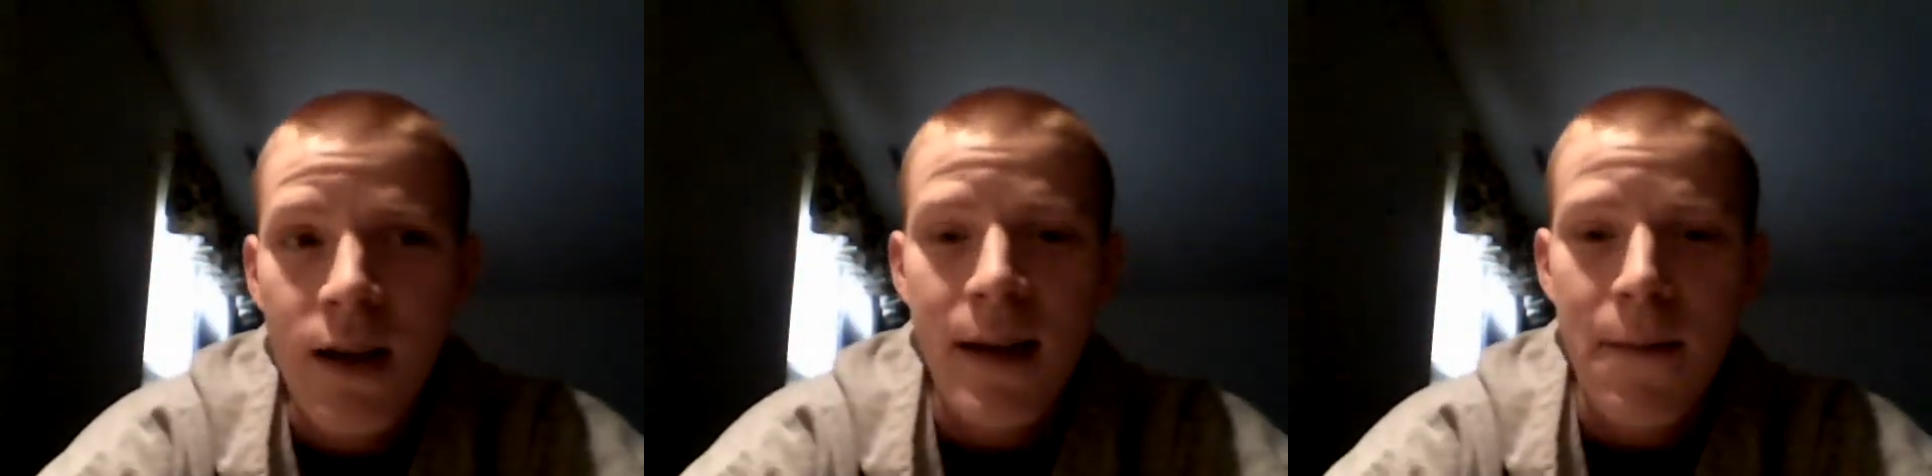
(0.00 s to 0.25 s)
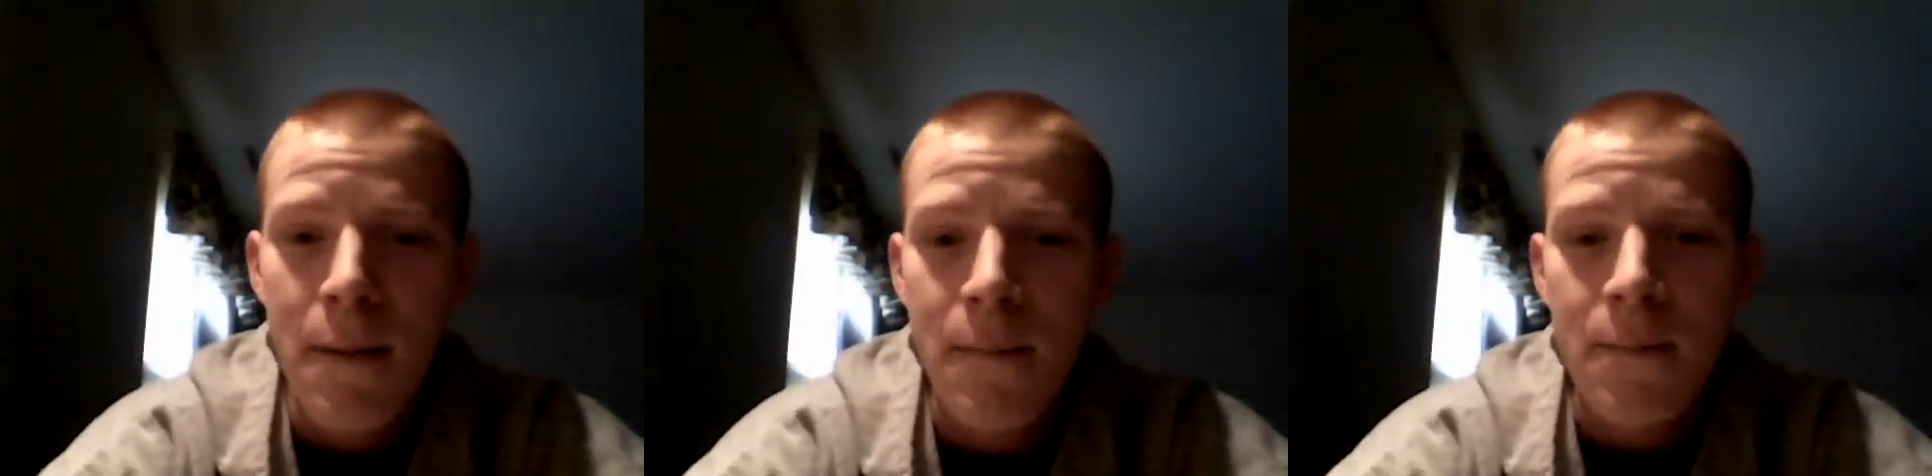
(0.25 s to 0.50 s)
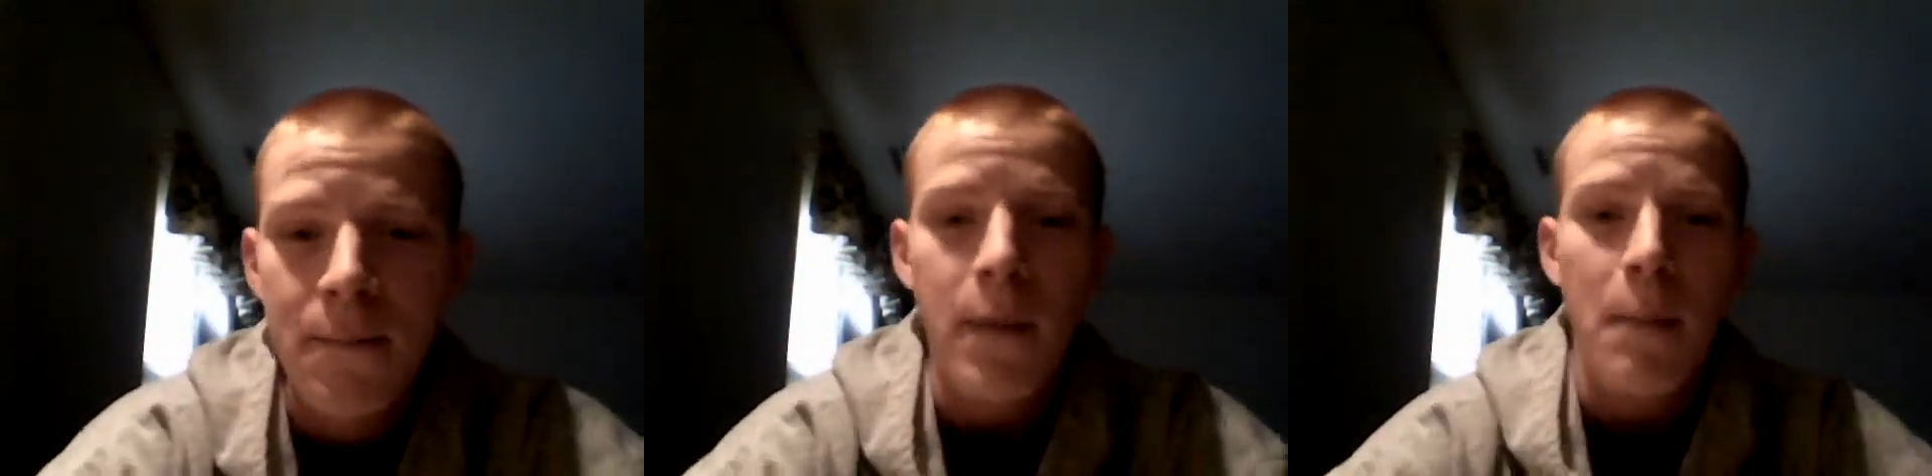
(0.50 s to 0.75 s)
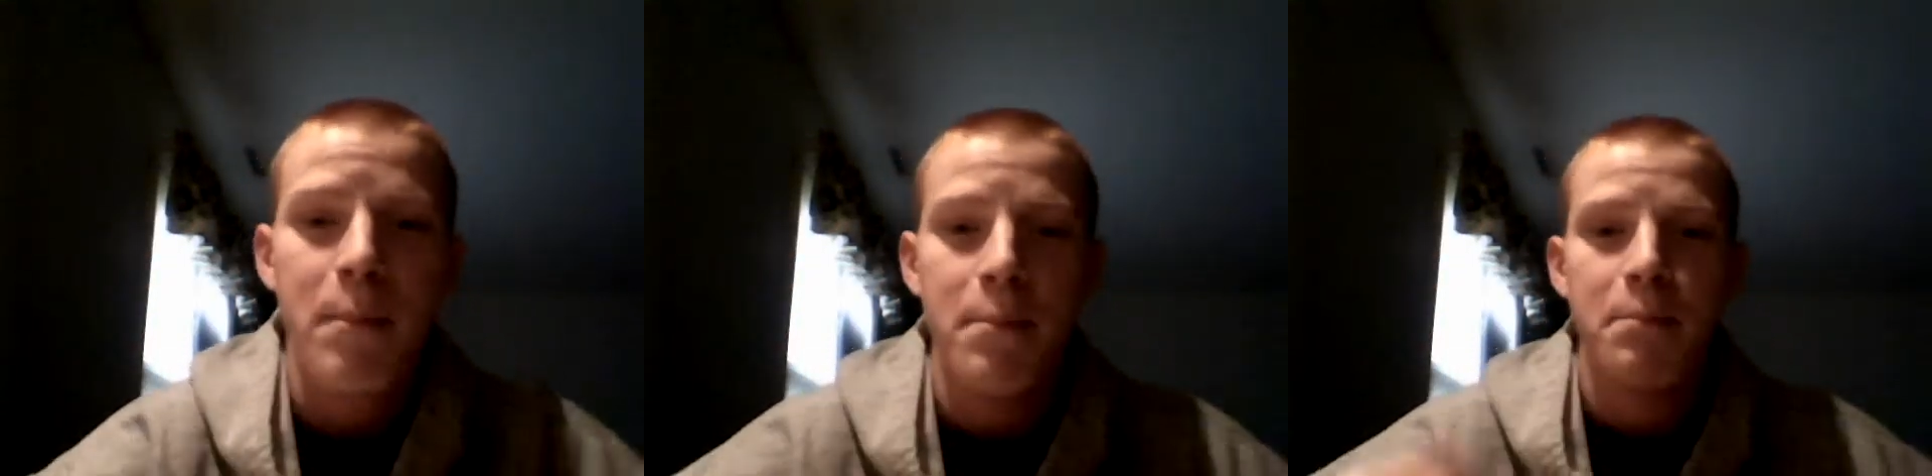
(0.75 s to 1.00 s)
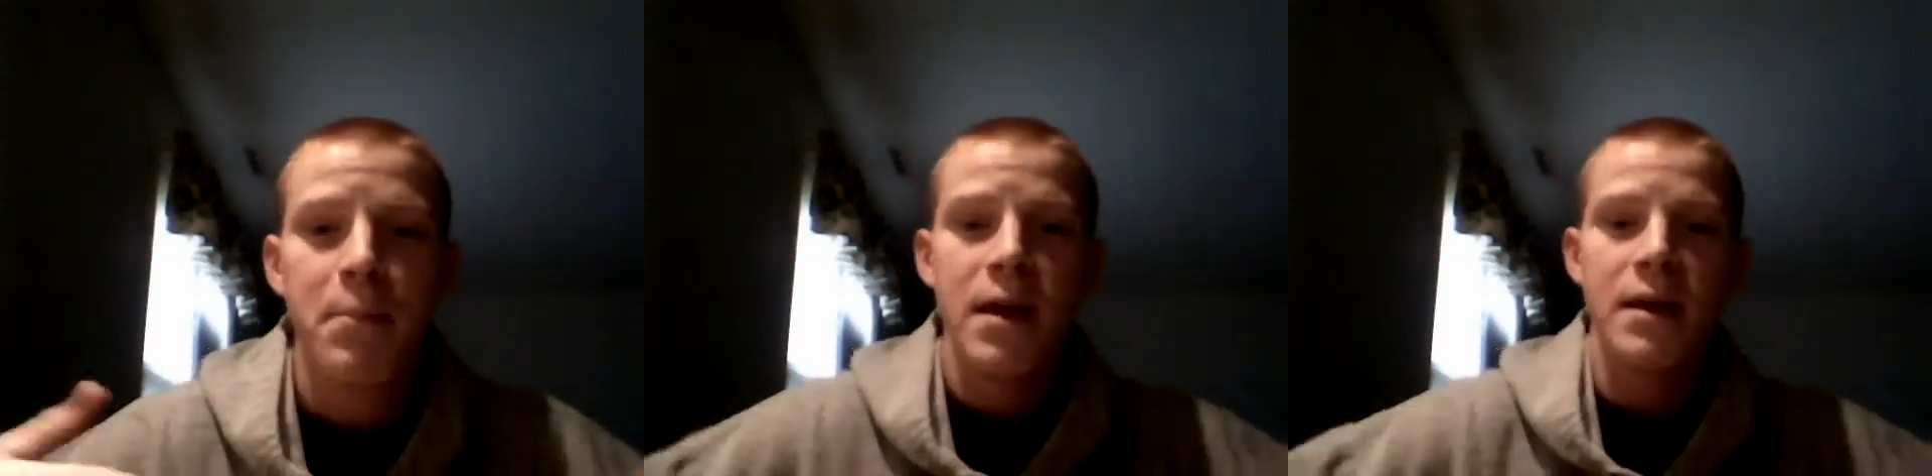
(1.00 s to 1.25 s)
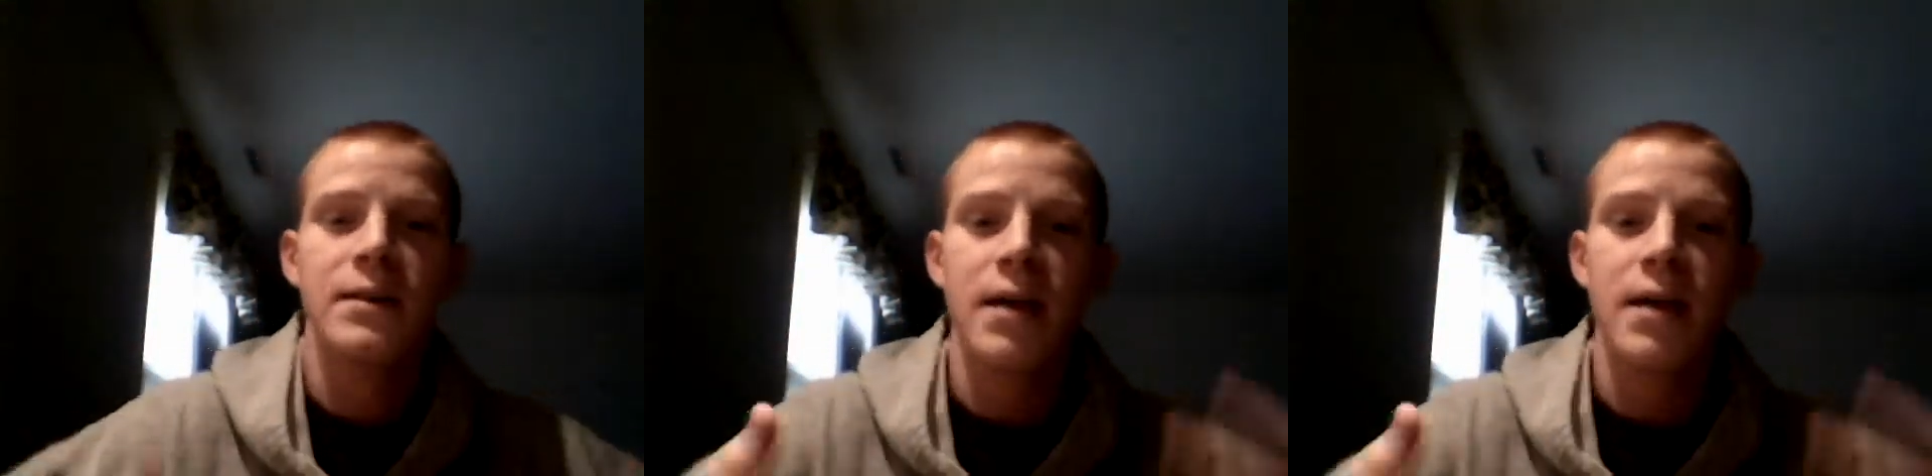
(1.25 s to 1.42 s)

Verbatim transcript: get my, my pee